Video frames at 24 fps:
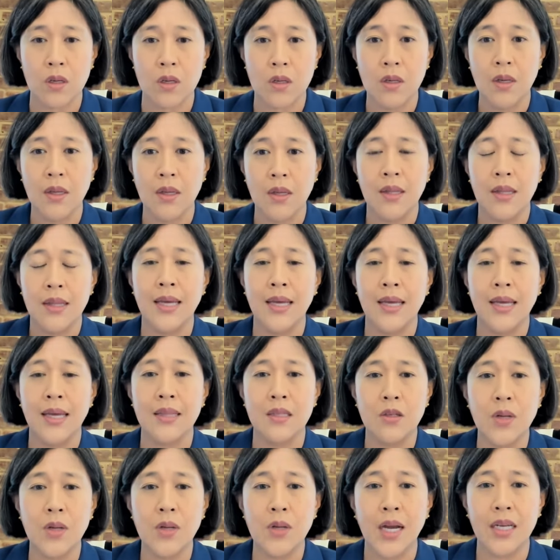that the
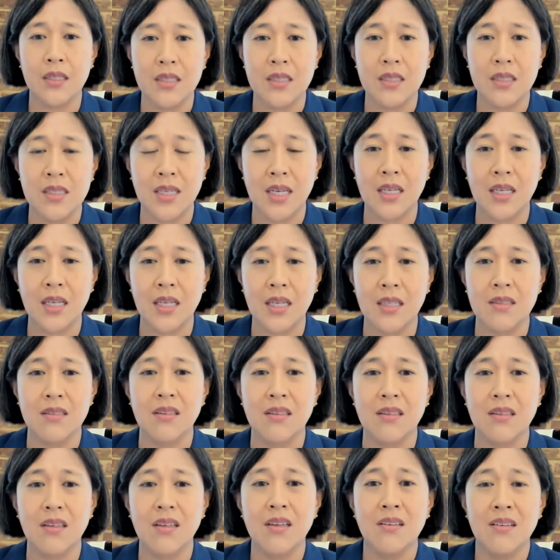United States
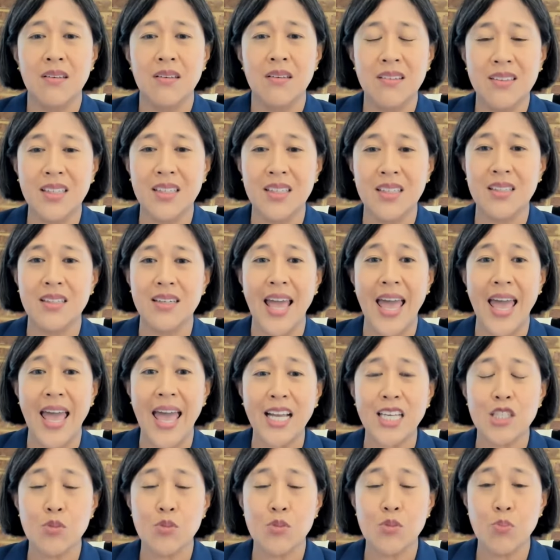didn't
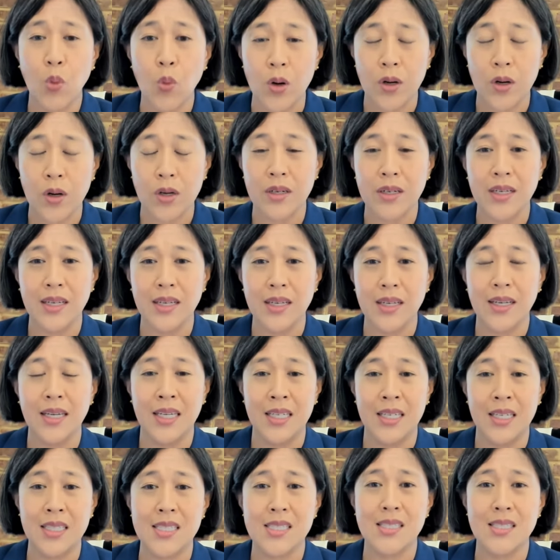export its
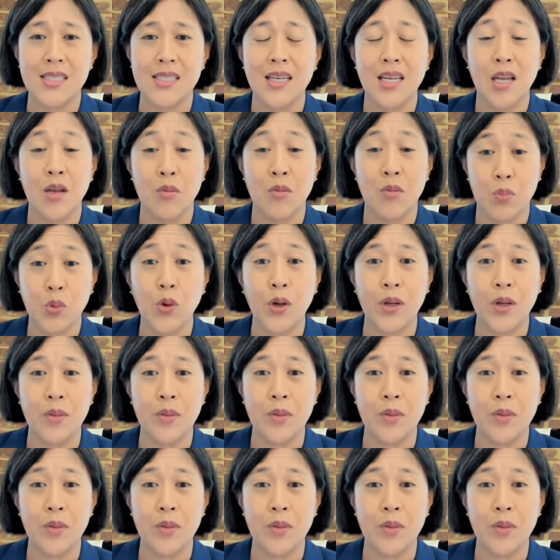employment.